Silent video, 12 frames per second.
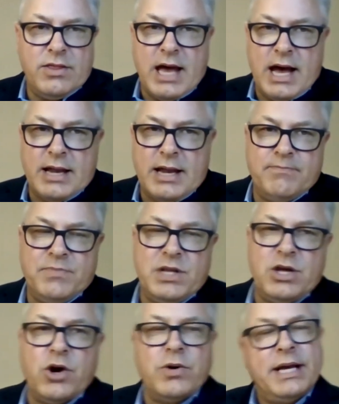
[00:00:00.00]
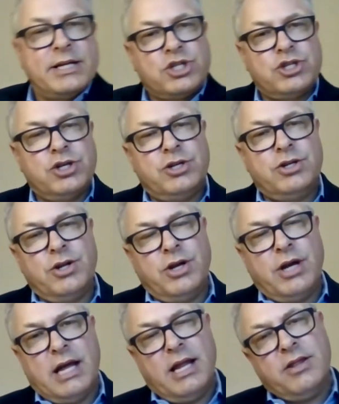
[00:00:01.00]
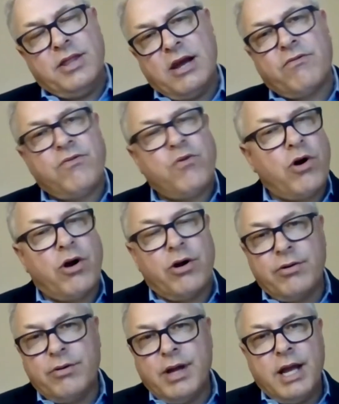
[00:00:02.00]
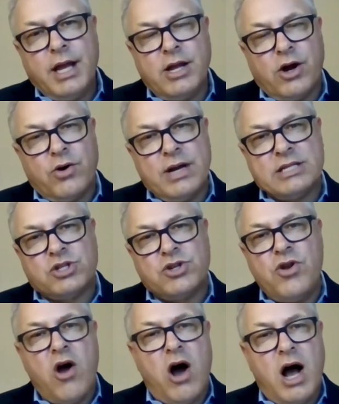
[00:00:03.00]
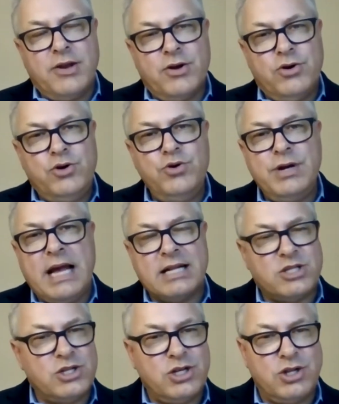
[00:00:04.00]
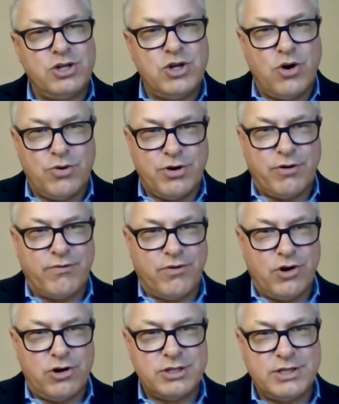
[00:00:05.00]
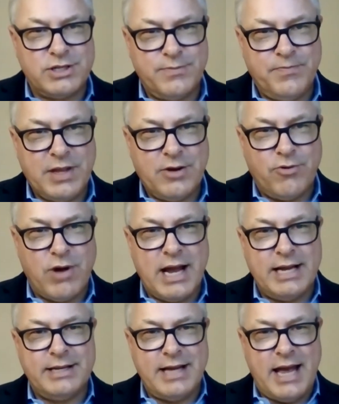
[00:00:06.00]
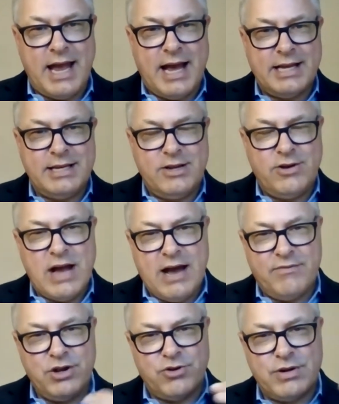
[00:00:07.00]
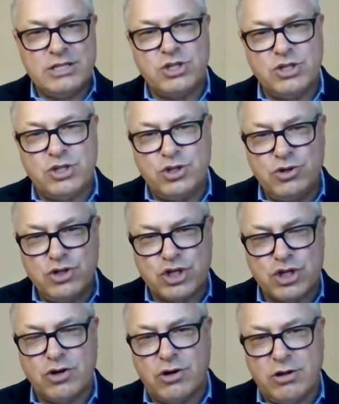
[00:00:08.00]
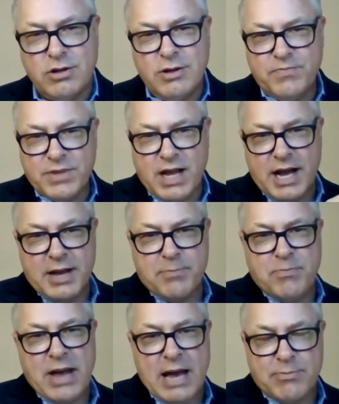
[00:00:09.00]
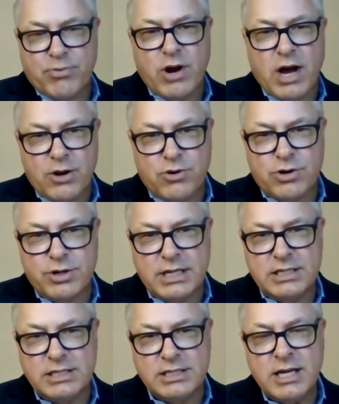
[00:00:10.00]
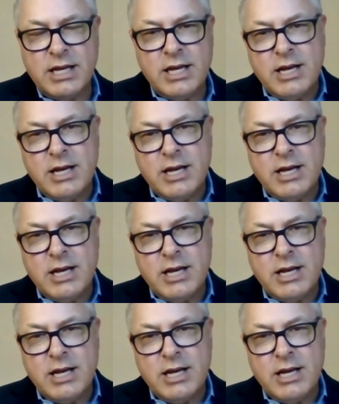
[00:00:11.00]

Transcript: That, you know, it should, and therefore, you know, it's not who gets to the donor first, right? And you have your institutional kind of pet priorities